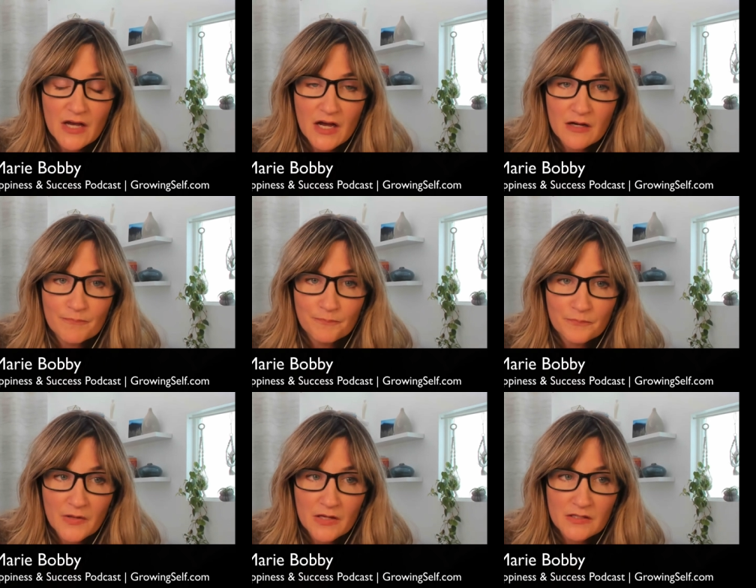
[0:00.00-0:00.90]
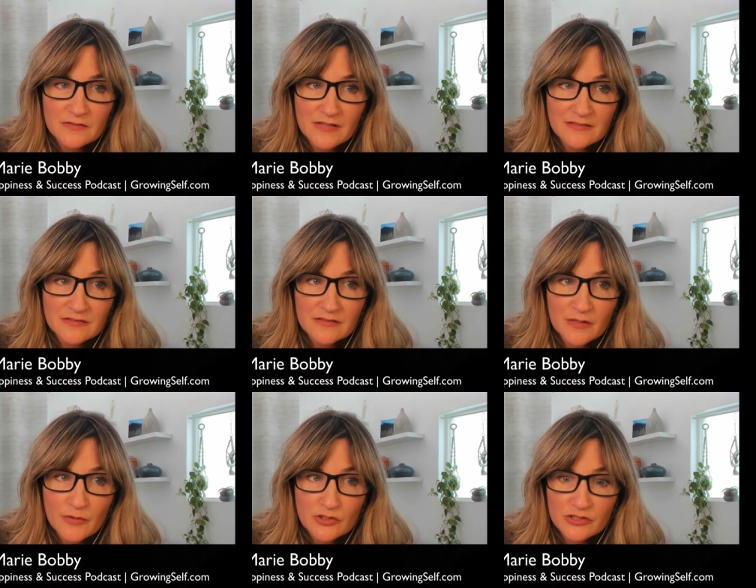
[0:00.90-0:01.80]
Um, it assesses the
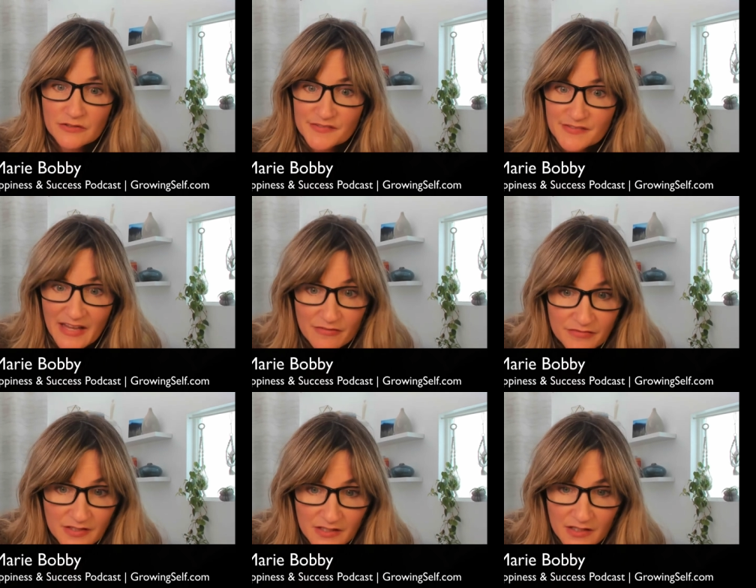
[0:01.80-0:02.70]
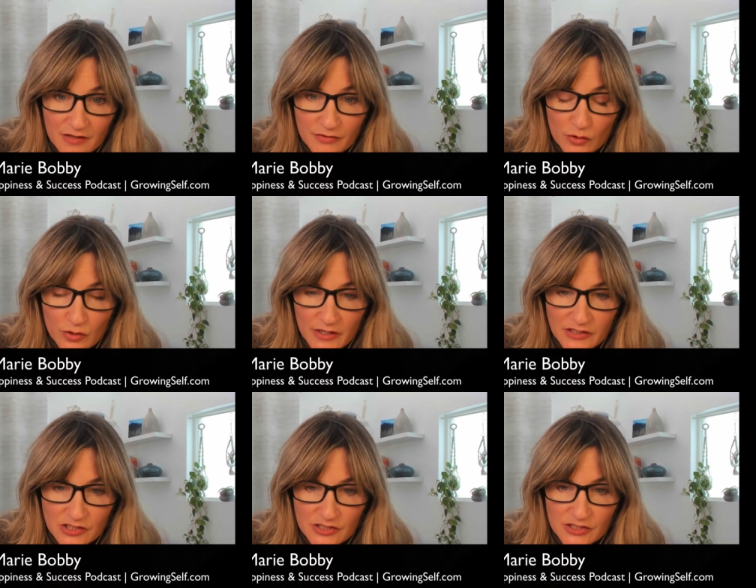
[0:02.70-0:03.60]
emotional safety of your
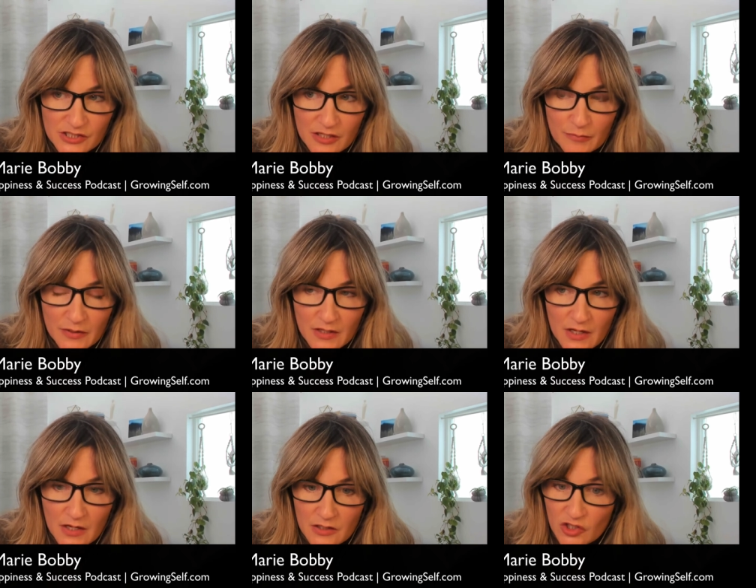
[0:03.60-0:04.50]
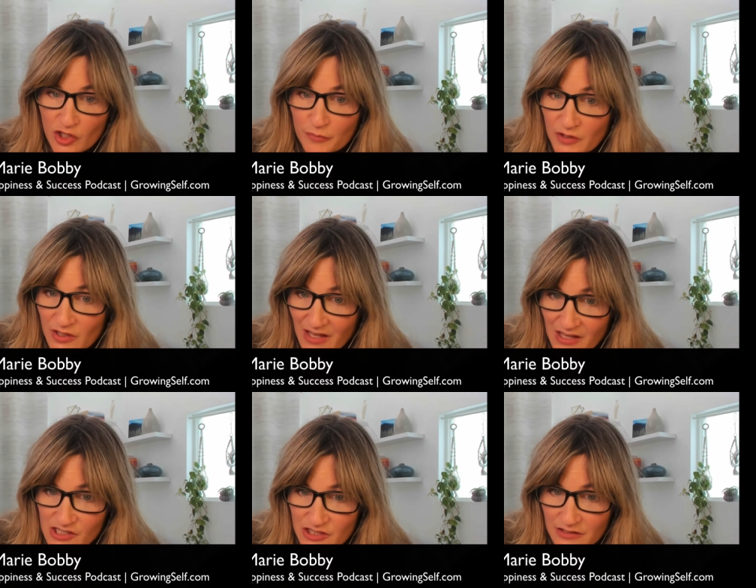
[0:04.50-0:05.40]
relationship, your
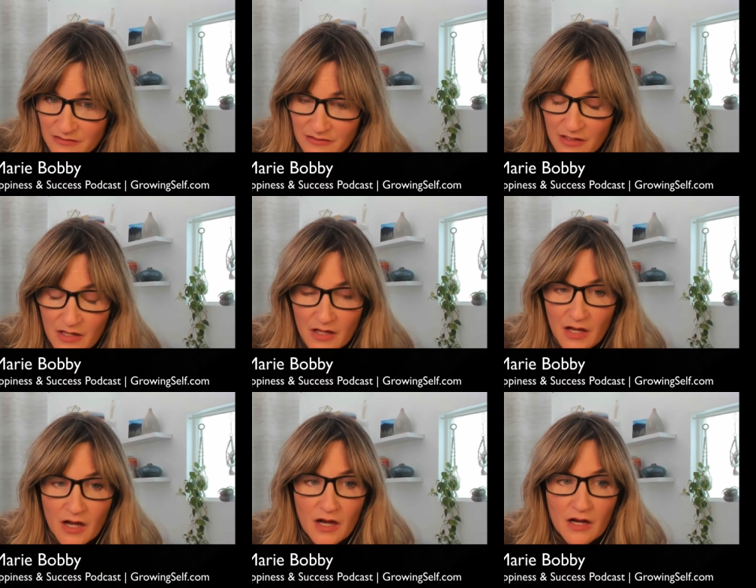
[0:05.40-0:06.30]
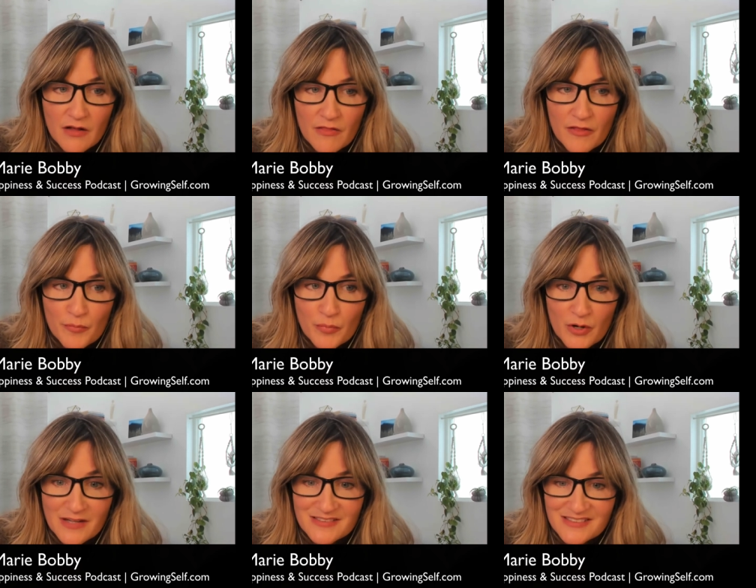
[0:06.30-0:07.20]
communication, Uh, the
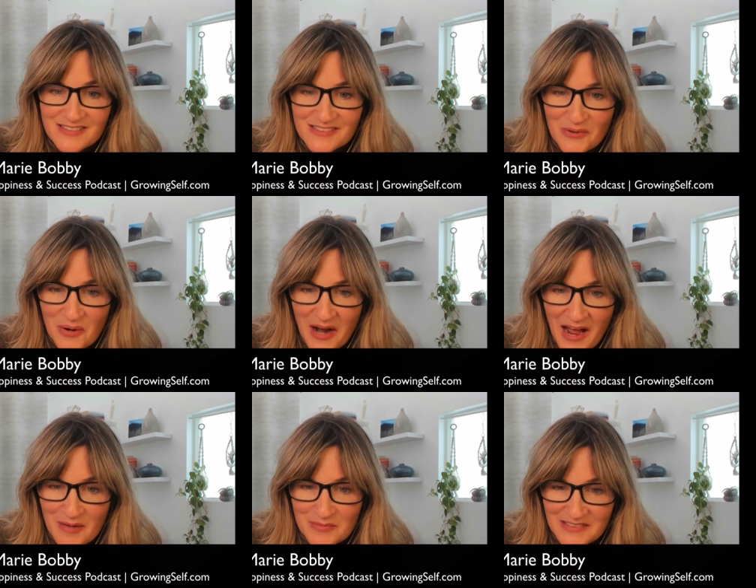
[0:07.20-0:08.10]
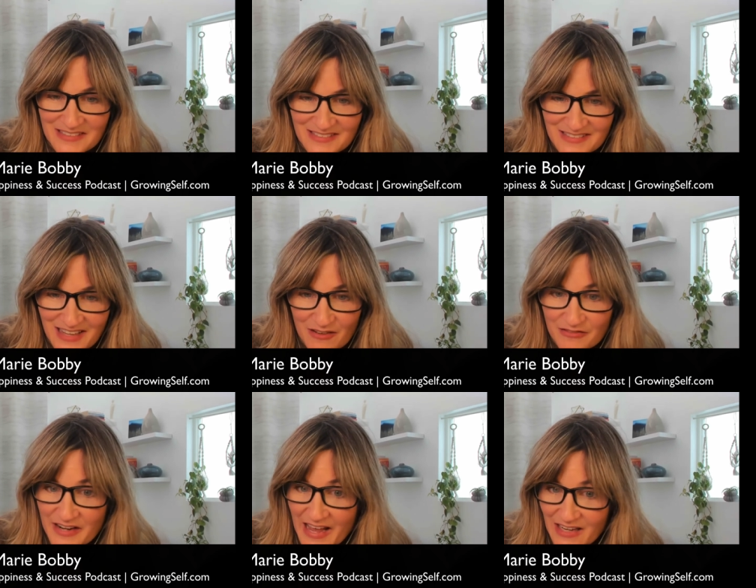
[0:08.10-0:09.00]
presence or absence of
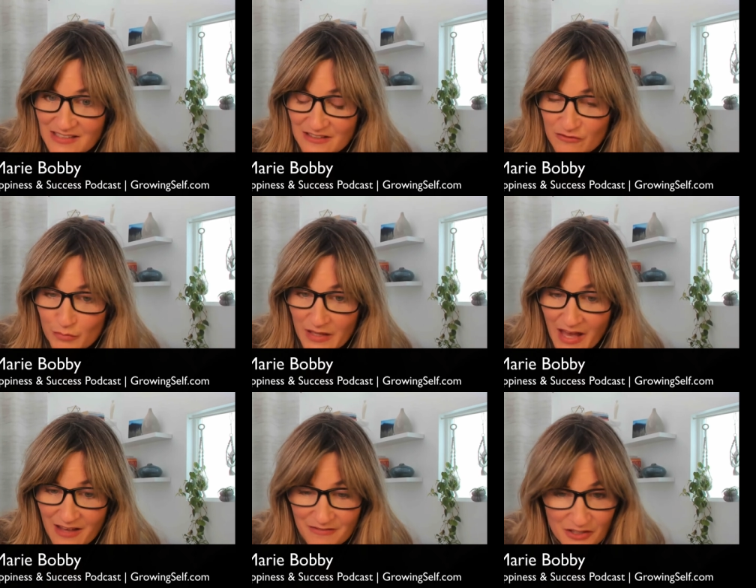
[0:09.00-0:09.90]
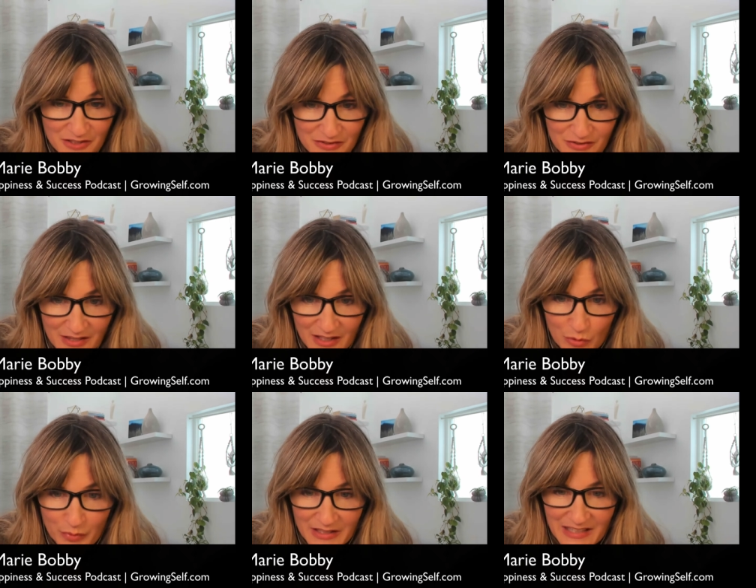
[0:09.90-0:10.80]
negative behaviors that
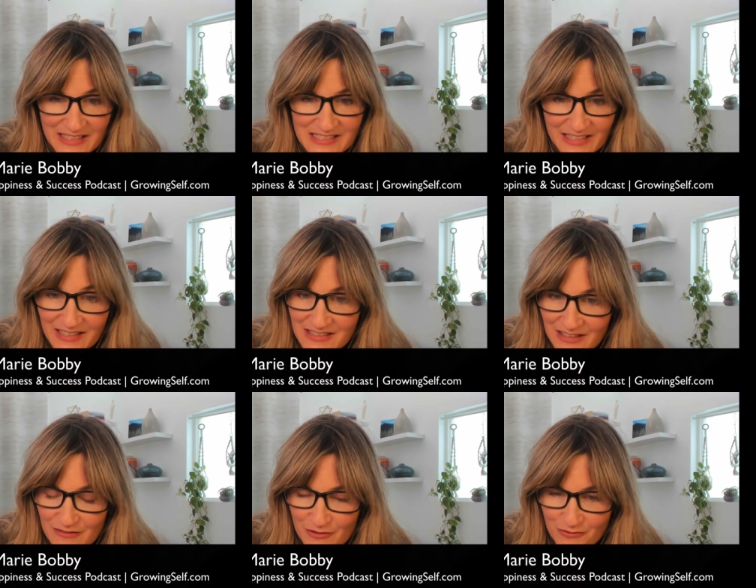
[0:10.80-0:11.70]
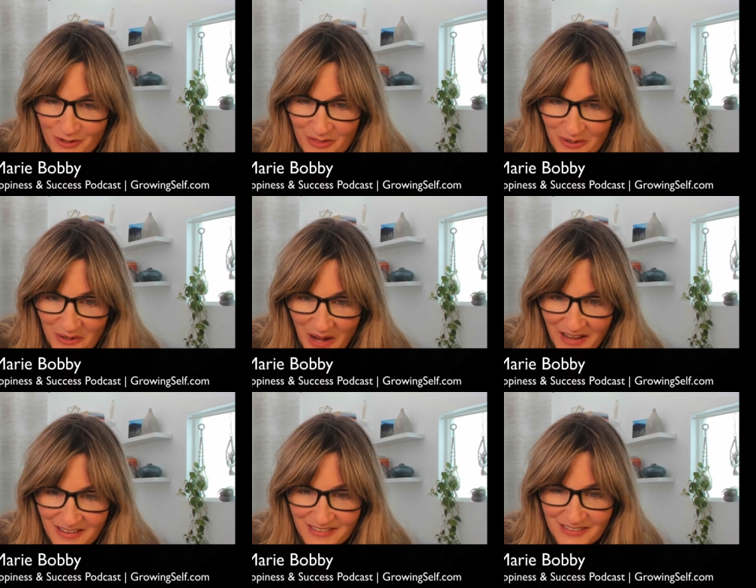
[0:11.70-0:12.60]
can be indicative of whether or not
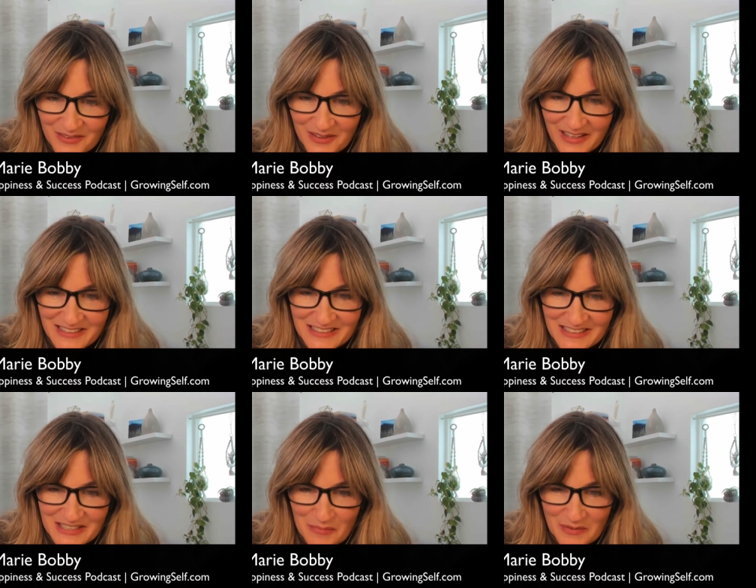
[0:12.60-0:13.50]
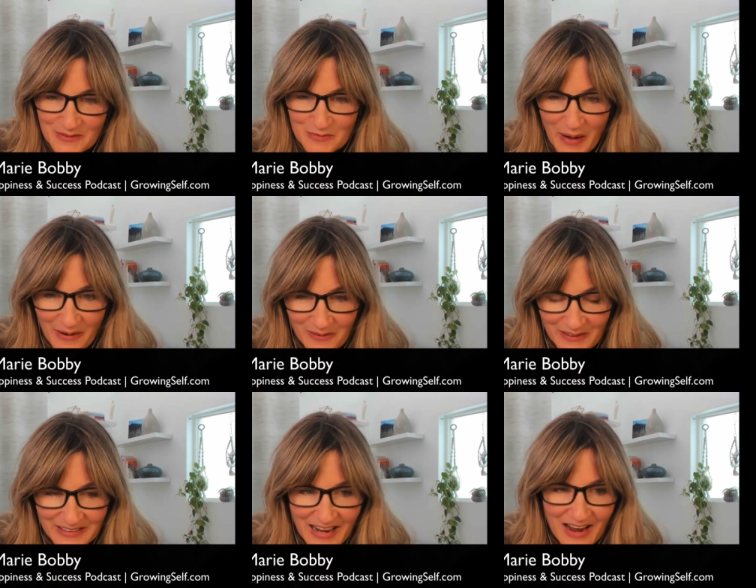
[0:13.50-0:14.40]
a, a relationship is
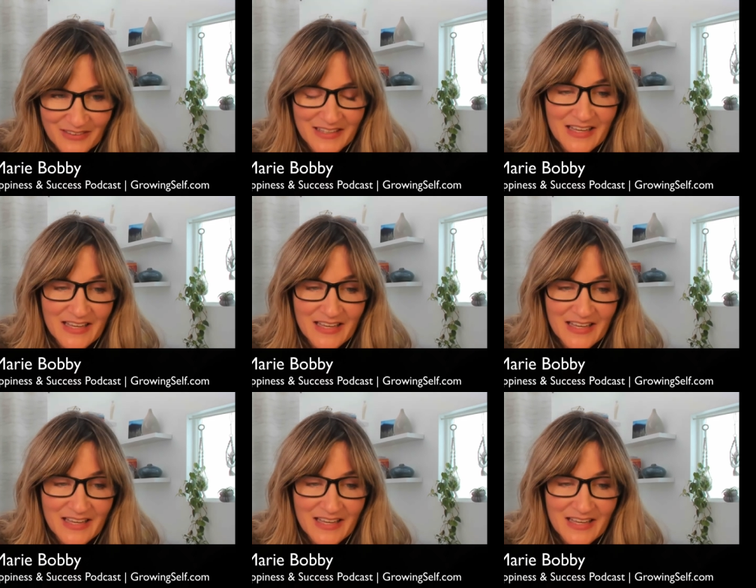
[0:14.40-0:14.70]
spiraling down.